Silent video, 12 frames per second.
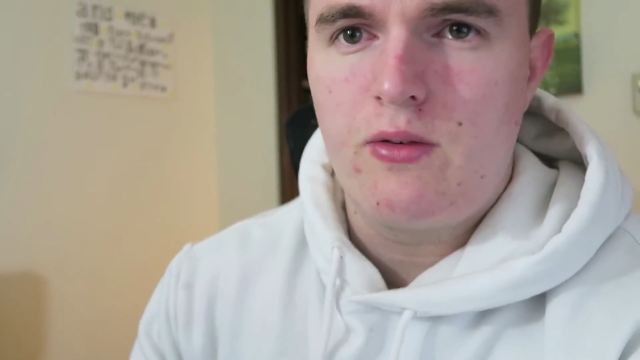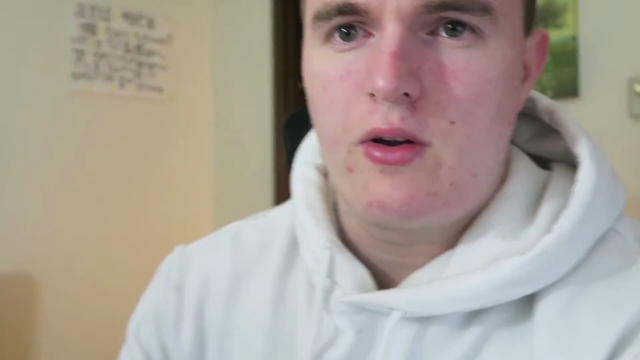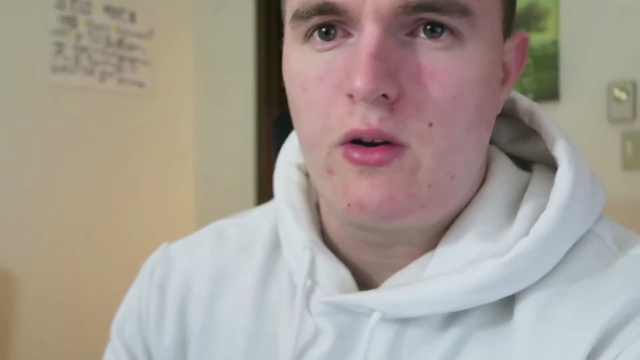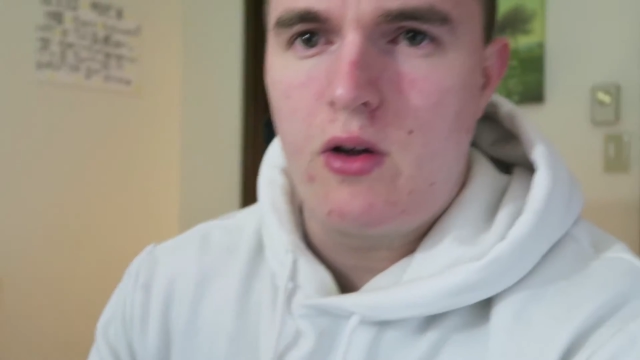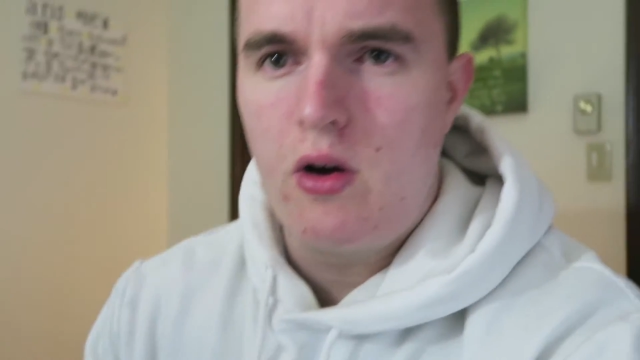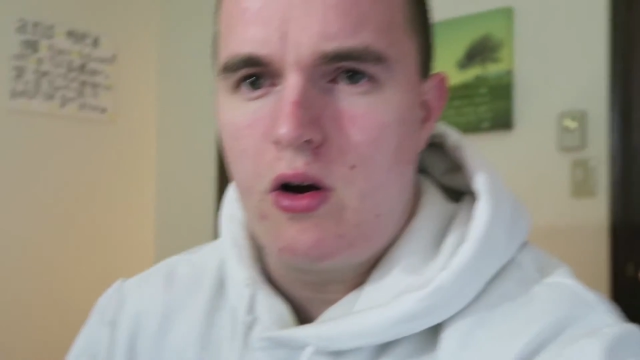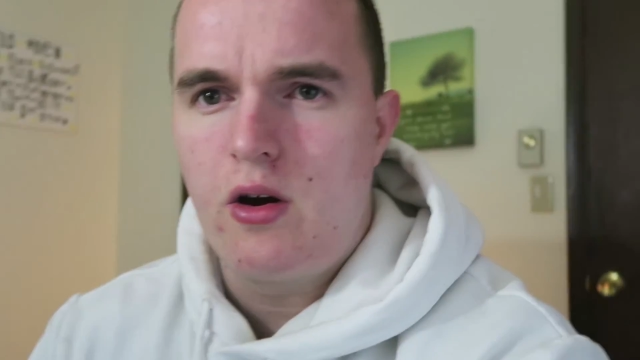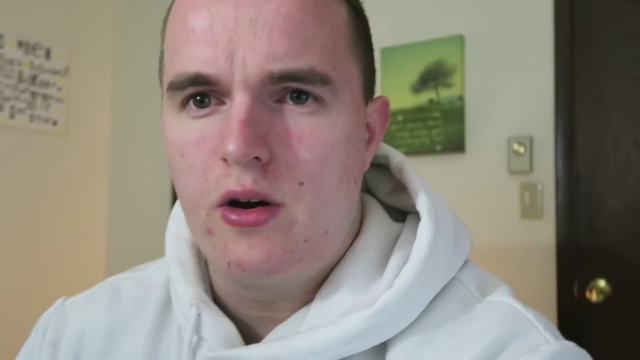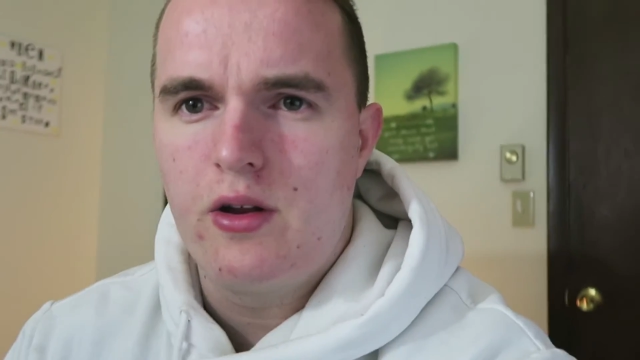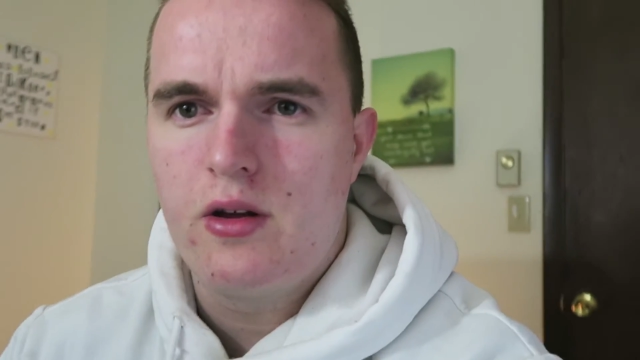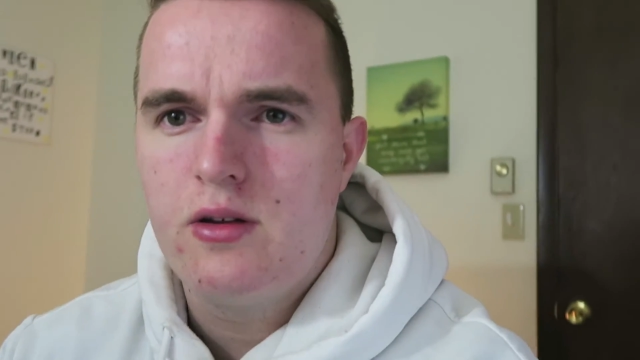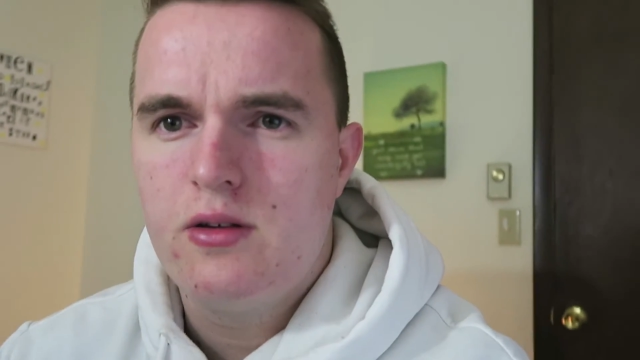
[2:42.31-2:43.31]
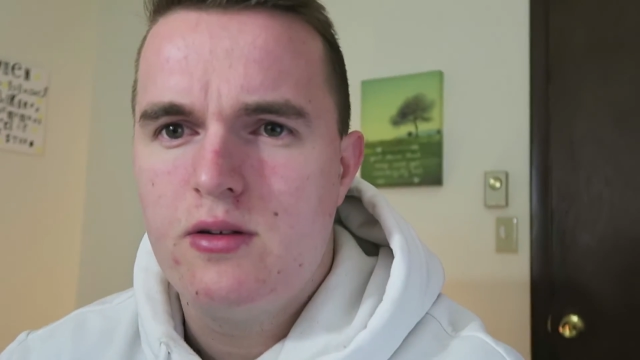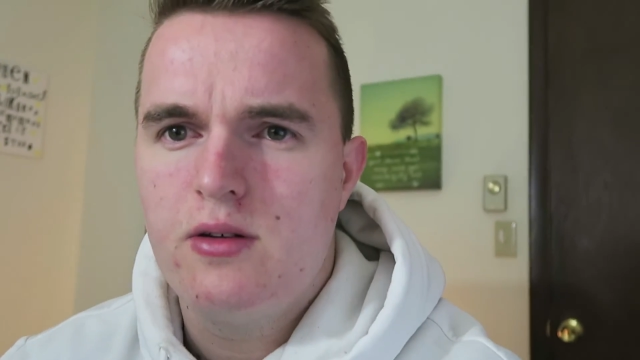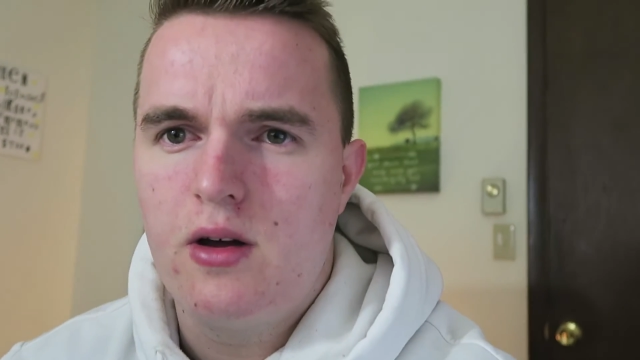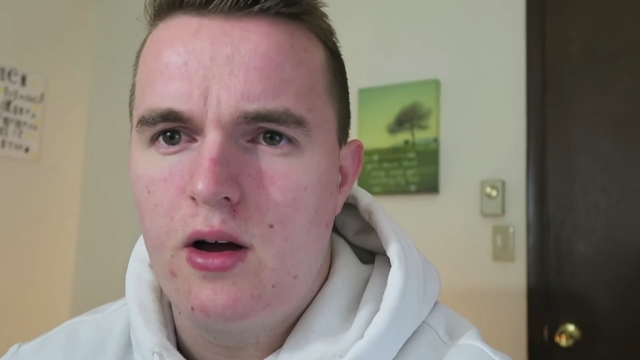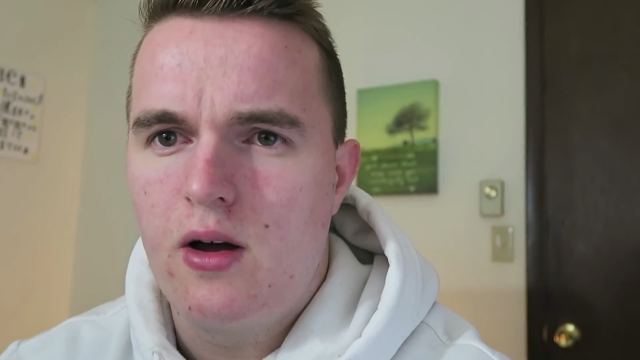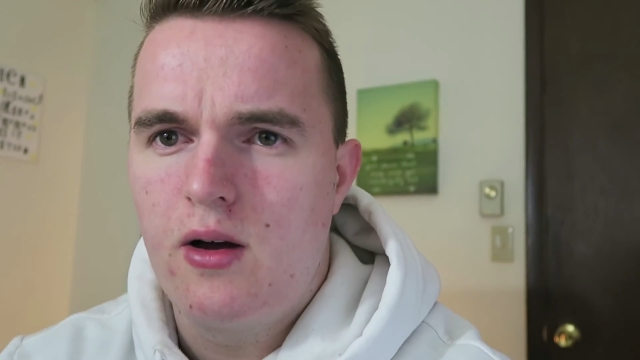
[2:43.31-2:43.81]
very hard
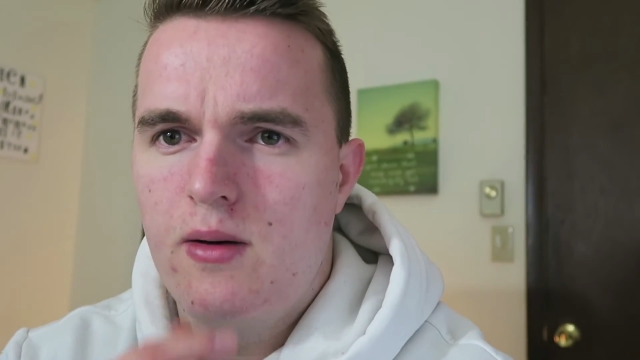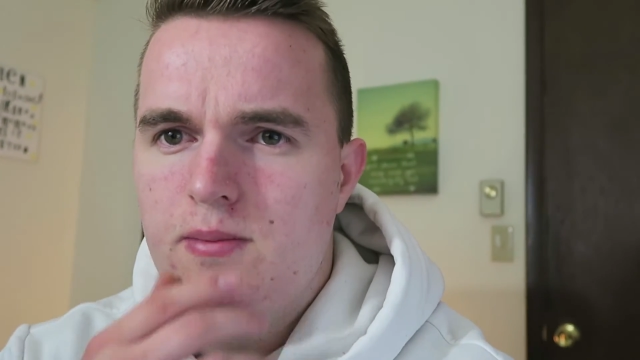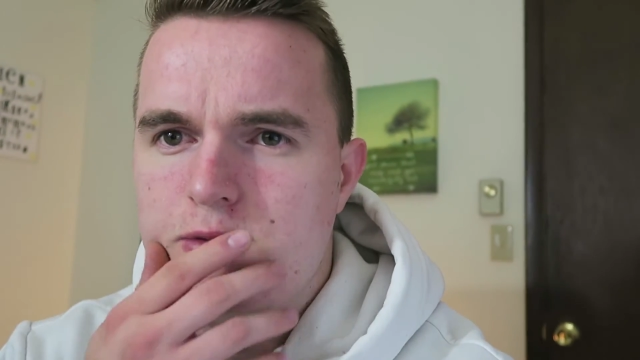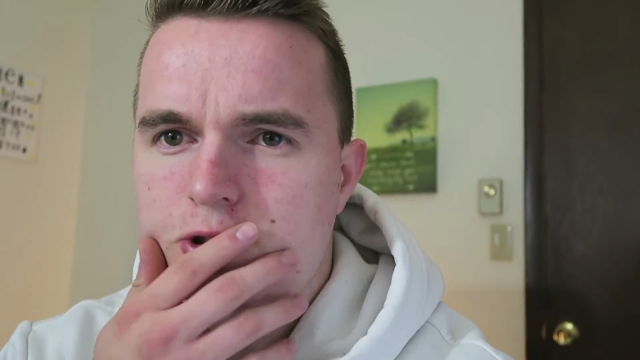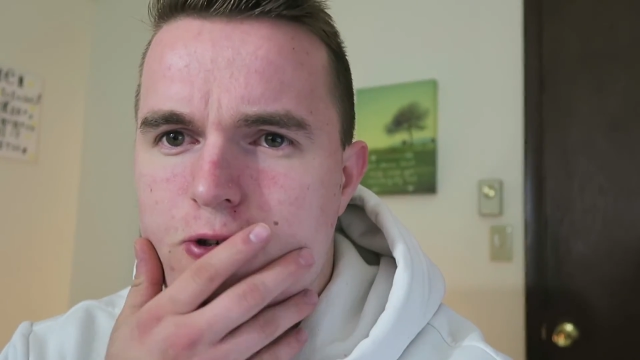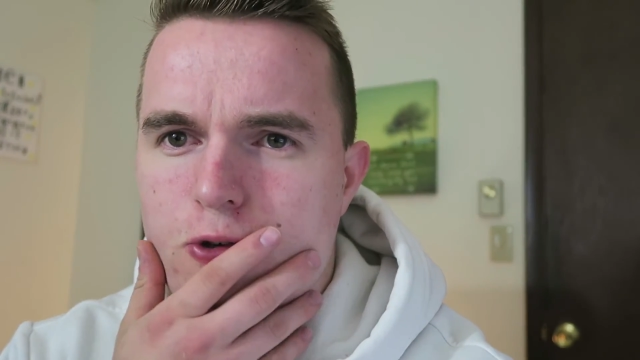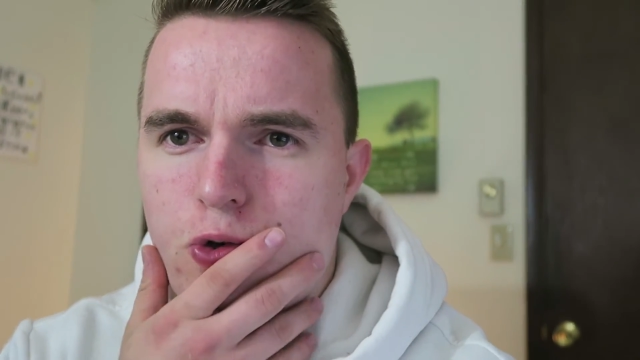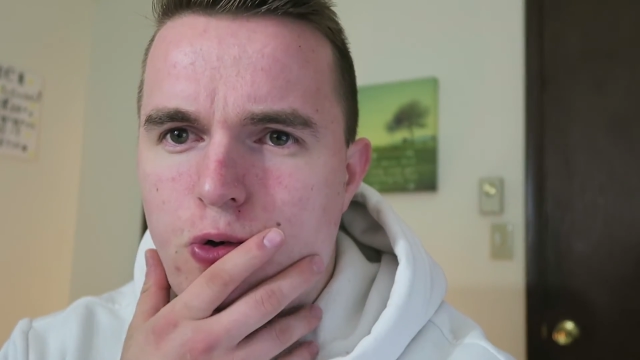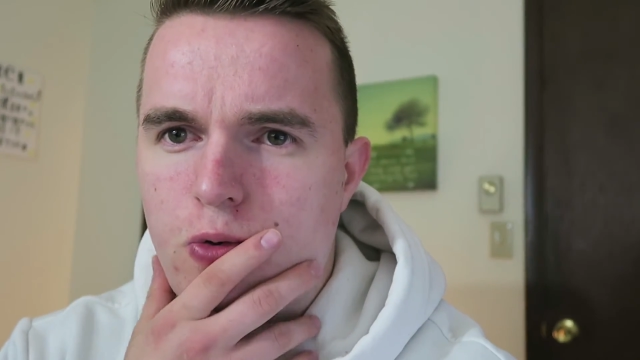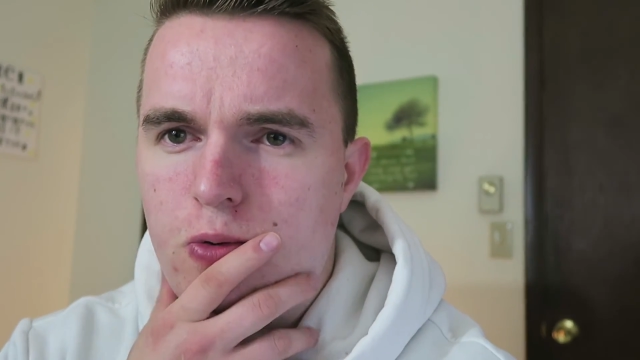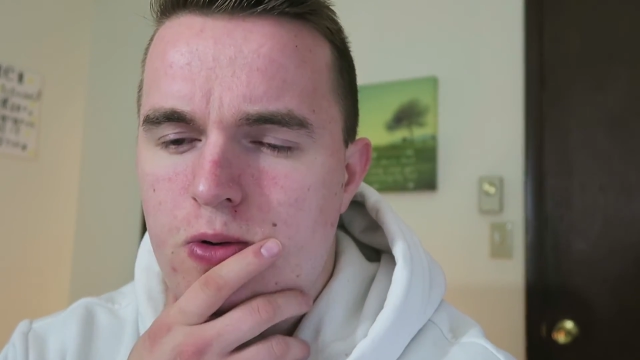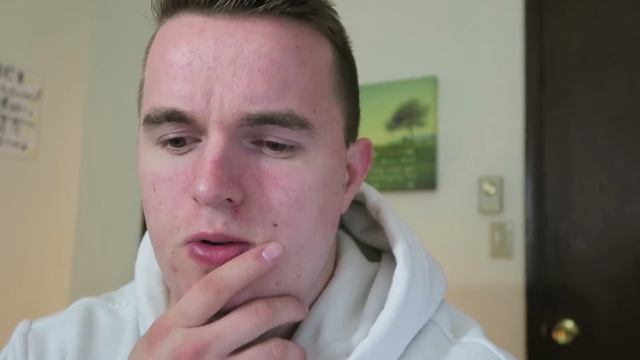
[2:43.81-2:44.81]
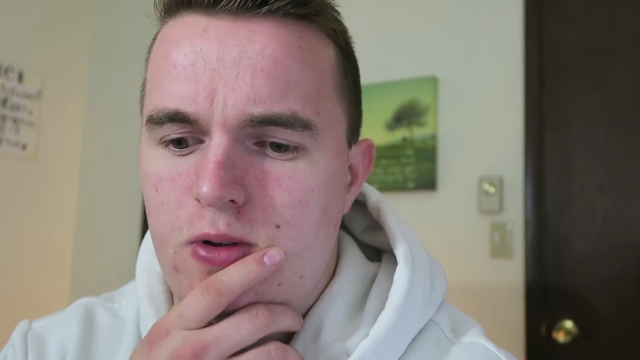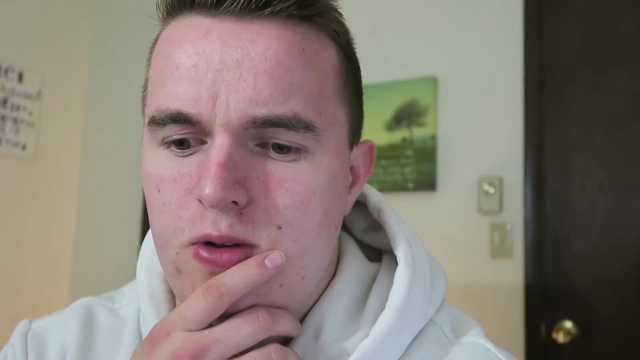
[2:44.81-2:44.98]
um, to